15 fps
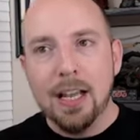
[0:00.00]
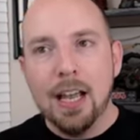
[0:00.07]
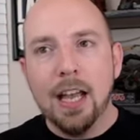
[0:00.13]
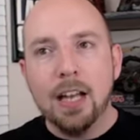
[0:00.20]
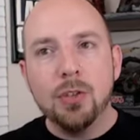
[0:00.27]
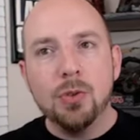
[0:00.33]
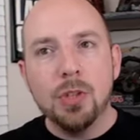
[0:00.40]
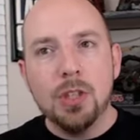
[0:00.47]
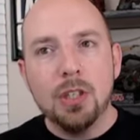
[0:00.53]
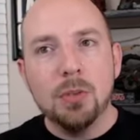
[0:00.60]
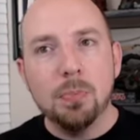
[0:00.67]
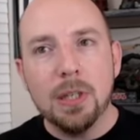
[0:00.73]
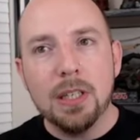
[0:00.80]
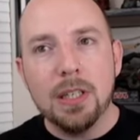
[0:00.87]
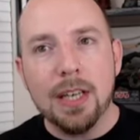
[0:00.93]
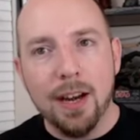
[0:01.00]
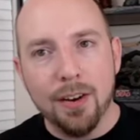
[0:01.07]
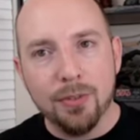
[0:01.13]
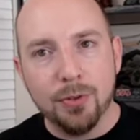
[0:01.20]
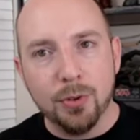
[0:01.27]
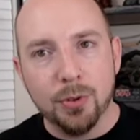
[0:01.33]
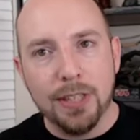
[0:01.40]
and you need to be
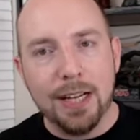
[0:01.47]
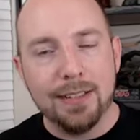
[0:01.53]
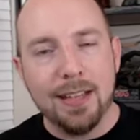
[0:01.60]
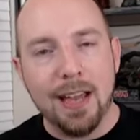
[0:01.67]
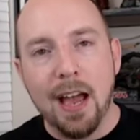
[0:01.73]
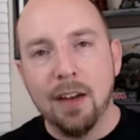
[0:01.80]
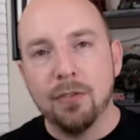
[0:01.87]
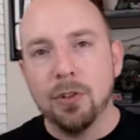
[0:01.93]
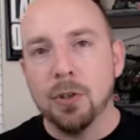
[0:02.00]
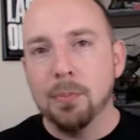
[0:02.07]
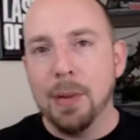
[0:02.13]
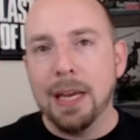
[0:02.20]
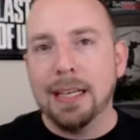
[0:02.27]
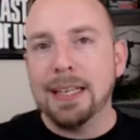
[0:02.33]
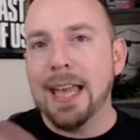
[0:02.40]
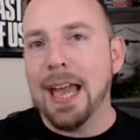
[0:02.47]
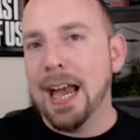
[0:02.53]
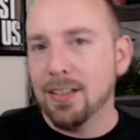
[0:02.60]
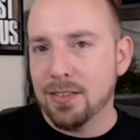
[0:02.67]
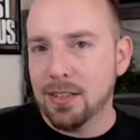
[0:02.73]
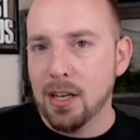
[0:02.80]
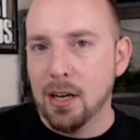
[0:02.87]
careful not to have your main
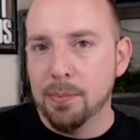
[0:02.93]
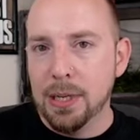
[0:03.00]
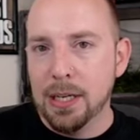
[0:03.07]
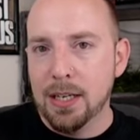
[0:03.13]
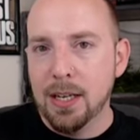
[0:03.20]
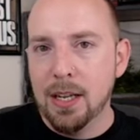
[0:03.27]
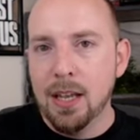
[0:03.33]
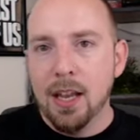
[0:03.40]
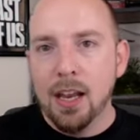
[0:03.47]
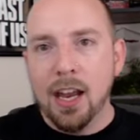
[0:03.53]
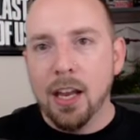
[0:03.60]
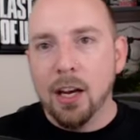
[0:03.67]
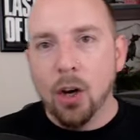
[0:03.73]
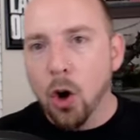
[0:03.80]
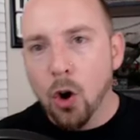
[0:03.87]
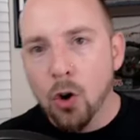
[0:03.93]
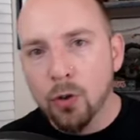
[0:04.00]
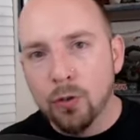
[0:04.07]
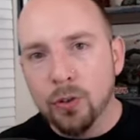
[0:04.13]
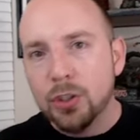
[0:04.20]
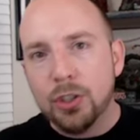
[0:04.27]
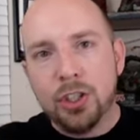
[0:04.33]
cast come in and
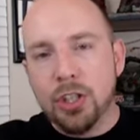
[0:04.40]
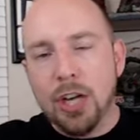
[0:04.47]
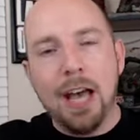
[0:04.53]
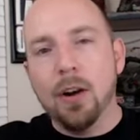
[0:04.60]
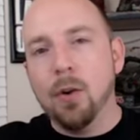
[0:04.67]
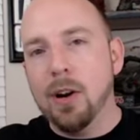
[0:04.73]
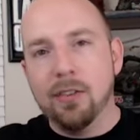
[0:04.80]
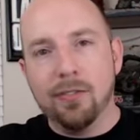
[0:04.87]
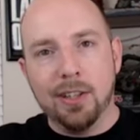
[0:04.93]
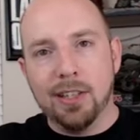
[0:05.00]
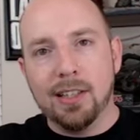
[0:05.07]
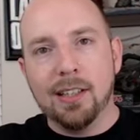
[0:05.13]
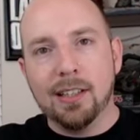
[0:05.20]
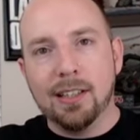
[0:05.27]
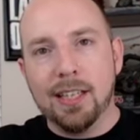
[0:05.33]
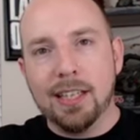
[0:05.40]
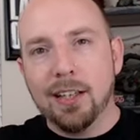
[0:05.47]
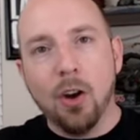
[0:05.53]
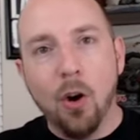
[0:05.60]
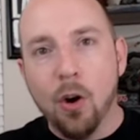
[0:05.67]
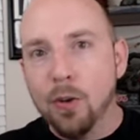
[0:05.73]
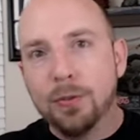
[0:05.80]
overshadow everything like
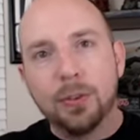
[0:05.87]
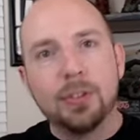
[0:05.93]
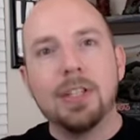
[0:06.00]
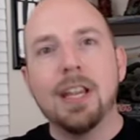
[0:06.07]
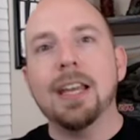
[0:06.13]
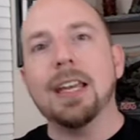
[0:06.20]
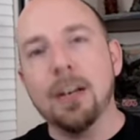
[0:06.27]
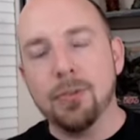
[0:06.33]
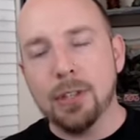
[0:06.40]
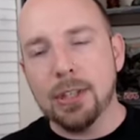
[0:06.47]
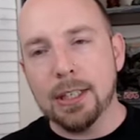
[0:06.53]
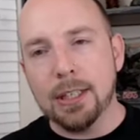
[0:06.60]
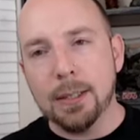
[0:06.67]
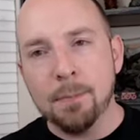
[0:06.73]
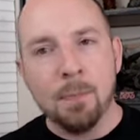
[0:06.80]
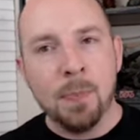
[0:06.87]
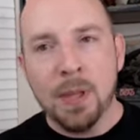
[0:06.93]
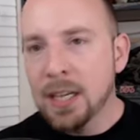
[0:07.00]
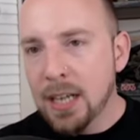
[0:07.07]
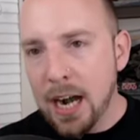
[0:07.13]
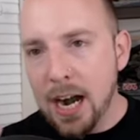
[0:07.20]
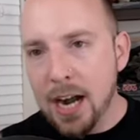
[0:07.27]
overtake everything
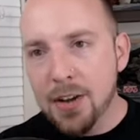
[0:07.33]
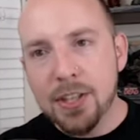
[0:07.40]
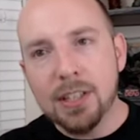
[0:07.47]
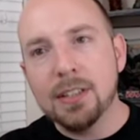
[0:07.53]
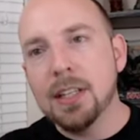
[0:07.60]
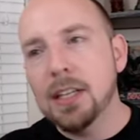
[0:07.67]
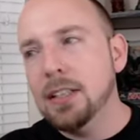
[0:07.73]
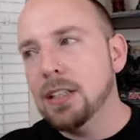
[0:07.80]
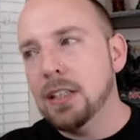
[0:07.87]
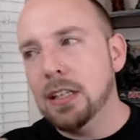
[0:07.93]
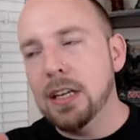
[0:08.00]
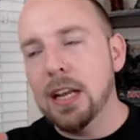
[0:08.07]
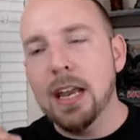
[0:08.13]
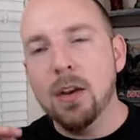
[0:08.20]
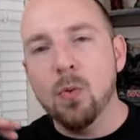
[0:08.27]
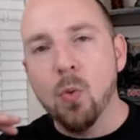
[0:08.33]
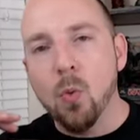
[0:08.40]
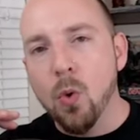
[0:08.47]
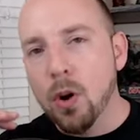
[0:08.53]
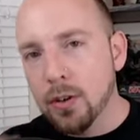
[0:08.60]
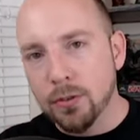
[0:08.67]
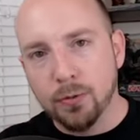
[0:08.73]
i think they did a
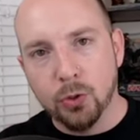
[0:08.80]
wonderful